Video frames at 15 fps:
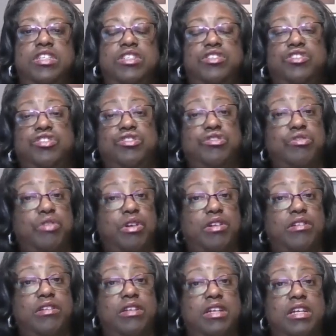
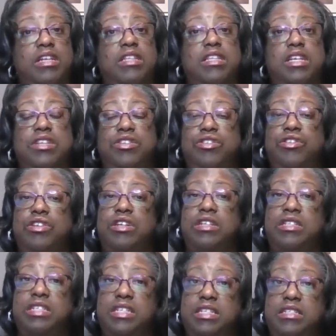ensure that your
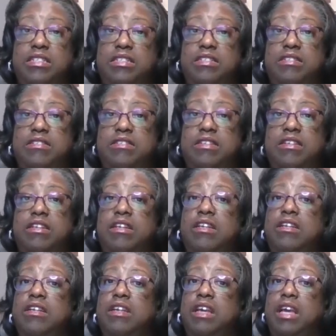attendance
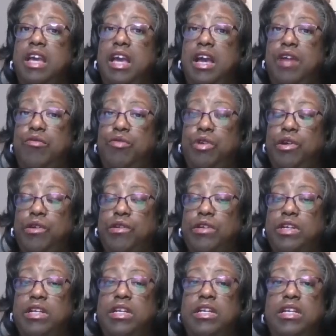at
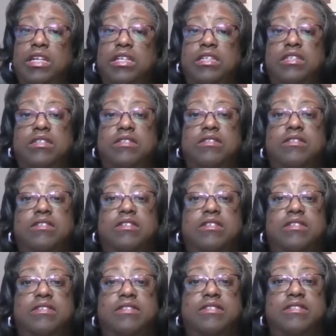work is
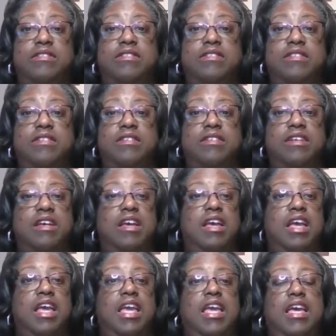consistent
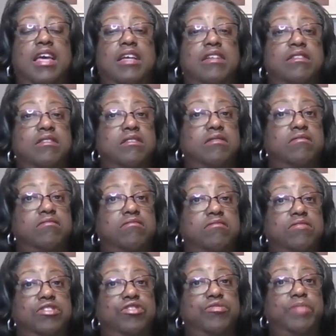and
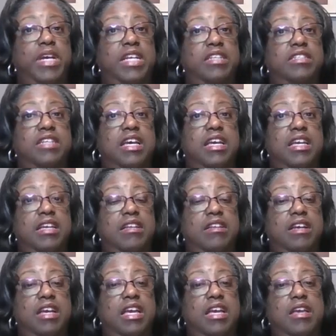you maintain
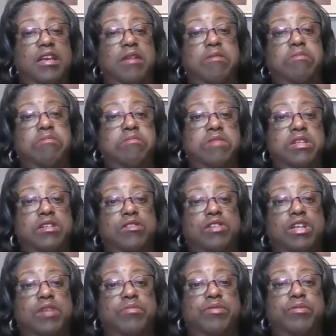
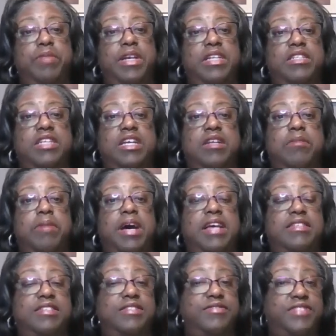it'll help you maintain a
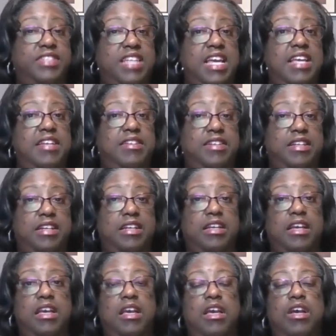positive standing
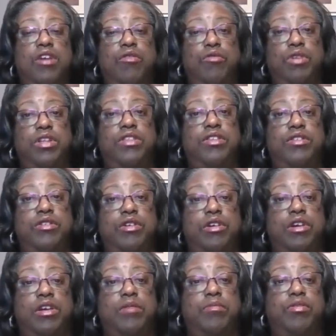with
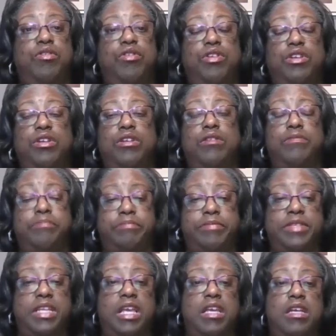your employer.
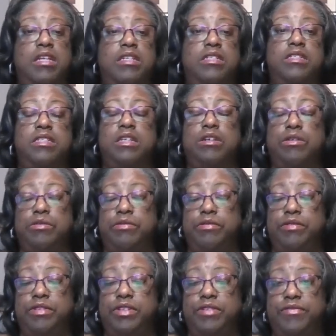So
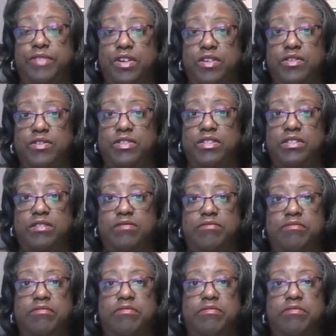the first